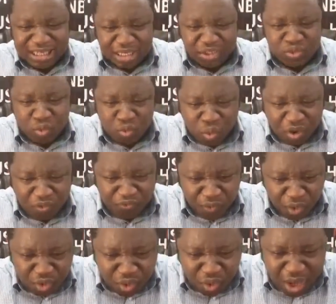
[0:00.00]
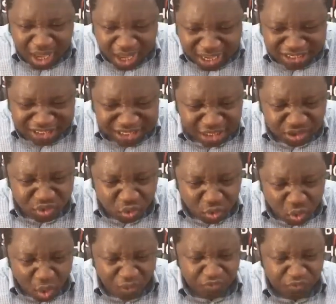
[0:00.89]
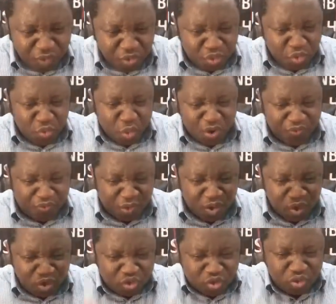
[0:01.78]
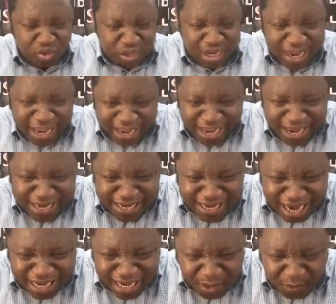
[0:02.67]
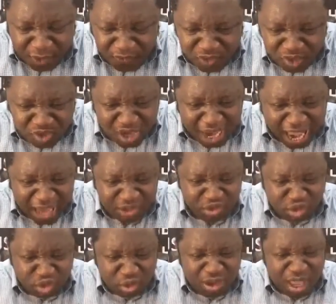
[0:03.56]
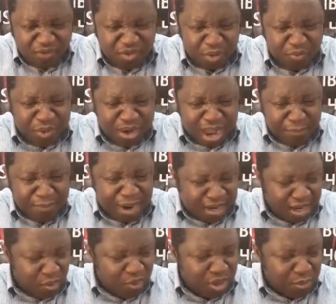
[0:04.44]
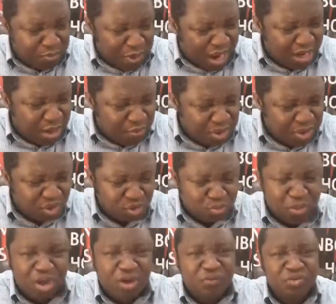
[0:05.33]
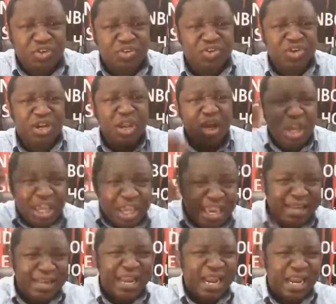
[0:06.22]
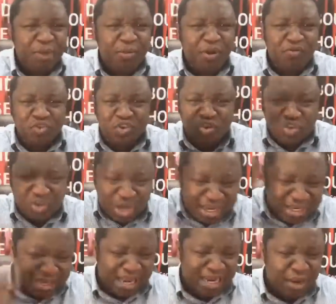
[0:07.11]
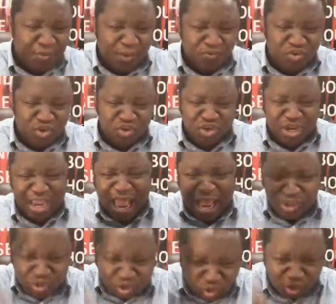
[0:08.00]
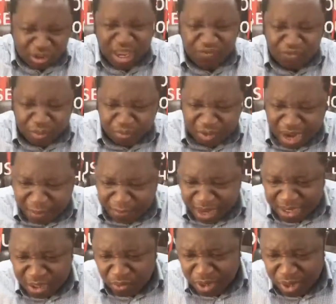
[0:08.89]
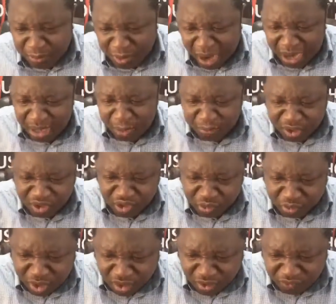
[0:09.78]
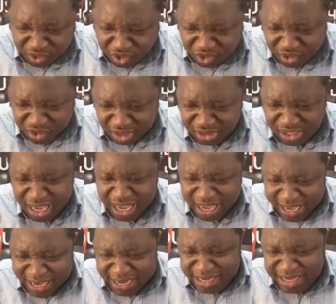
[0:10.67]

It starts to work for you. It starts to work for you, work for your children in the name of Jesus Christ. I soak every prayer Monday with the power of the precious blood of Jesus Christ. In the name of Jesus, in the name of Jesus Christ, I soak every prayer Monday with the power of the precious blood of Jesus Christ.